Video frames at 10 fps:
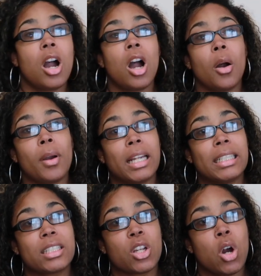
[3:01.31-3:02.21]
Oh, and
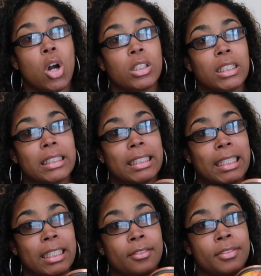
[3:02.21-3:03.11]
it's called
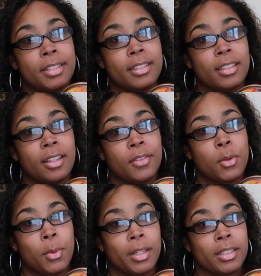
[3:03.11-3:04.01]
Leaves, if
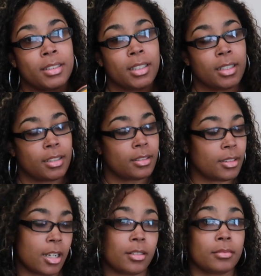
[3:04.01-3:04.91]
you wanted to
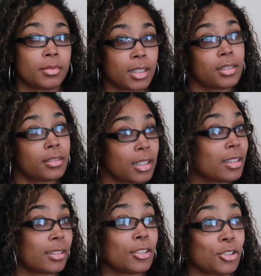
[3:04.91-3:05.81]
know.
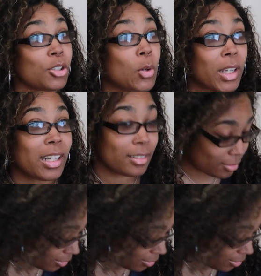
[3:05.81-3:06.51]
You should go get it.